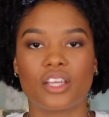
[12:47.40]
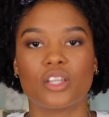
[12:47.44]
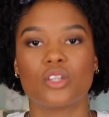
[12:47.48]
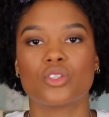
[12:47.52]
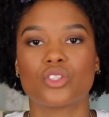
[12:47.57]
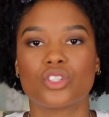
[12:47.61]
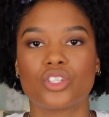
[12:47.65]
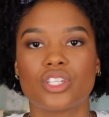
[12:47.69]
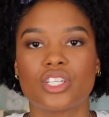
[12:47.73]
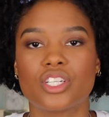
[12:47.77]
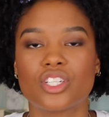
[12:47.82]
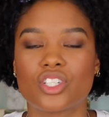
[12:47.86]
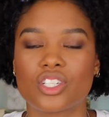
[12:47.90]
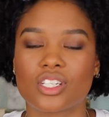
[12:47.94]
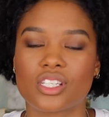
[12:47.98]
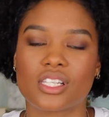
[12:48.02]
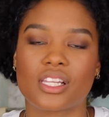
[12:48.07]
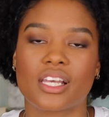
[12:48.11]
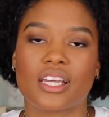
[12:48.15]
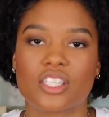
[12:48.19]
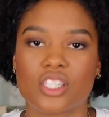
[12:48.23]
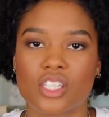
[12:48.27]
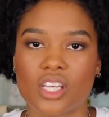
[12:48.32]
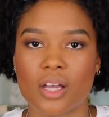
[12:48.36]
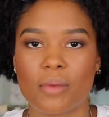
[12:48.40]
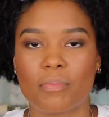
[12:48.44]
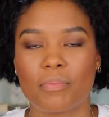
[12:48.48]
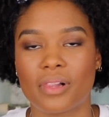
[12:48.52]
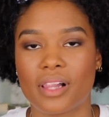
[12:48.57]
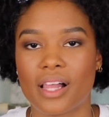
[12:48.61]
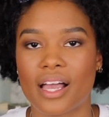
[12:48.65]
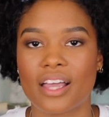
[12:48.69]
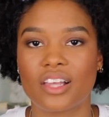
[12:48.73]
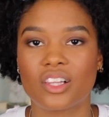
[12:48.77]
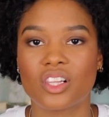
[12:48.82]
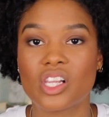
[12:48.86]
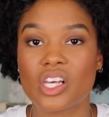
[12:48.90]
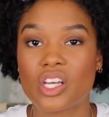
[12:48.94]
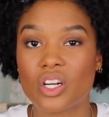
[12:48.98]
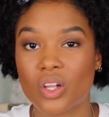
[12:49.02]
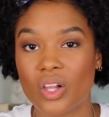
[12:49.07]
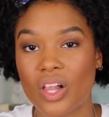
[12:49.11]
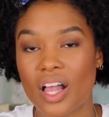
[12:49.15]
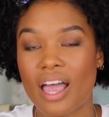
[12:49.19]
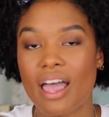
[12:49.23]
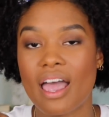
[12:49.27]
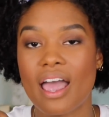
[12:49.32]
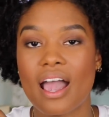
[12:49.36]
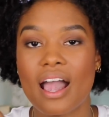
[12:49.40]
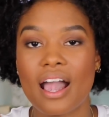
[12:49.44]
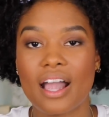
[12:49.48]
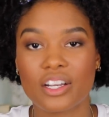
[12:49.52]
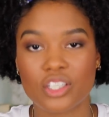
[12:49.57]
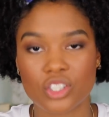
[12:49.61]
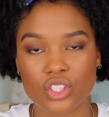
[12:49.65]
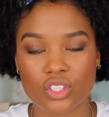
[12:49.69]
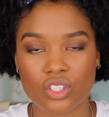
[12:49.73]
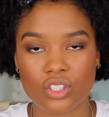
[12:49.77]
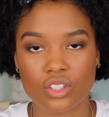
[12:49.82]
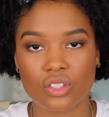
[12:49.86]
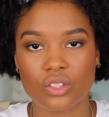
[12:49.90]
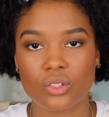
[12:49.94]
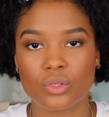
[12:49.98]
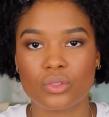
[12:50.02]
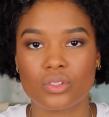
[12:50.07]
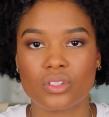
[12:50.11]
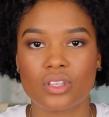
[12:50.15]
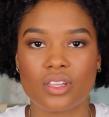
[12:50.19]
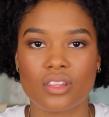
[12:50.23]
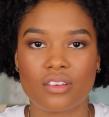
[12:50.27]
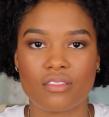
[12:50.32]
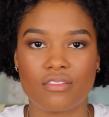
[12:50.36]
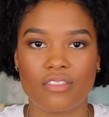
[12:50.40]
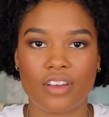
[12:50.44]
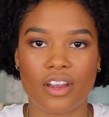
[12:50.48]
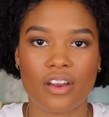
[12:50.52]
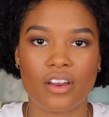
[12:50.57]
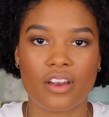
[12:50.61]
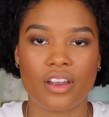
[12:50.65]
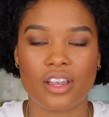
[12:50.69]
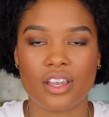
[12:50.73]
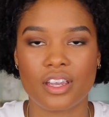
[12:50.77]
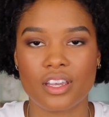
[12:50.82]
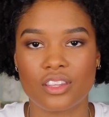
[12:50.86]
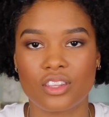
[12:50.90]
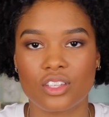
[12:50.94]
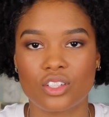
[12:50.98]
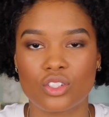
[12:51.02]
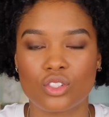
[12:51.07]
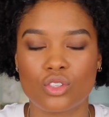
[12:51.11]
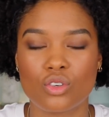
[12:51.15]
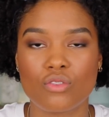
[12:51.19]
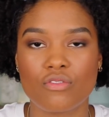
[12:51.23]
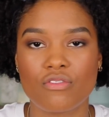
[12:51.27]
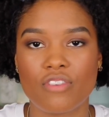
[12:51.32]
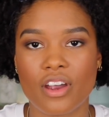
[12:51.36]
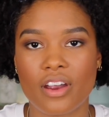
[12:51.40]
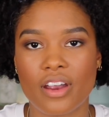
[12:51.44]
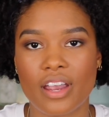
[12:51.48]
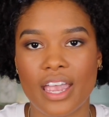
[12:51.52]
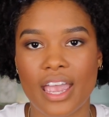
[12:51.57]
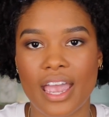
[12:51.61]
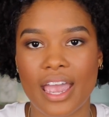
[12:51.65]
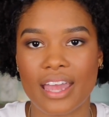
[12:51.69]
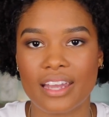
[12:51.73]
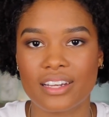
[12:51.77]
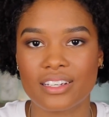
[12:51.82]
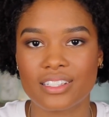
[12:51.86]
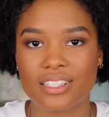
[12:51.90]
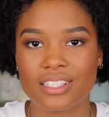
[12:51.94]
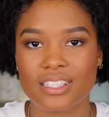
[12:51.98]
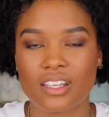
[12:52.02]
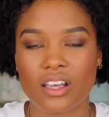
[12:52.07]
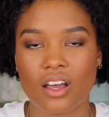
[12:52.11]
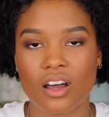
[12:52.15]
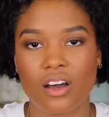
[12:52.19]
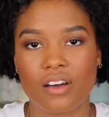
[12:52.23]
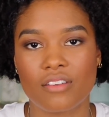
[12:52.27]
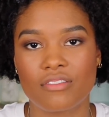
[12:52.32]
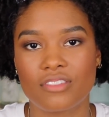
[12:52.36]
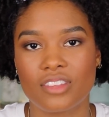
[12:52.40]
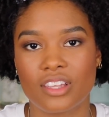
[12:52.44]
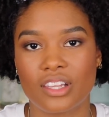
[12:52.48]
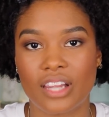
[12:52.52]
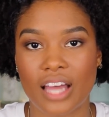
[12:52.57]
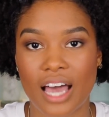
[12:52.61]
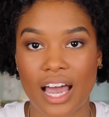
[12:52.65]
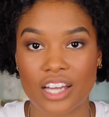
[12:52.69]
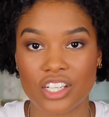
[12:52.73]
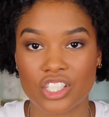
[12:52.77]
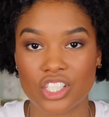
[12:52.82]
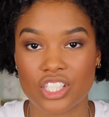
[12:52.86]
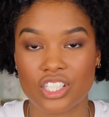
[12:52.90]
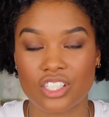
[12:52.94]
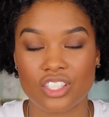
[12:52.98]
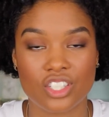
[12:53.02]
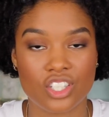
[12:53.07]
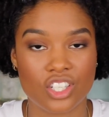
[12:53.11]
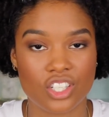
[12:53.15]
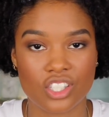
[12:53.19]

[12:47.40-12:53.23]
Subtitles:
I usually just like to apply a little extra glue to the two very ends of the lashes,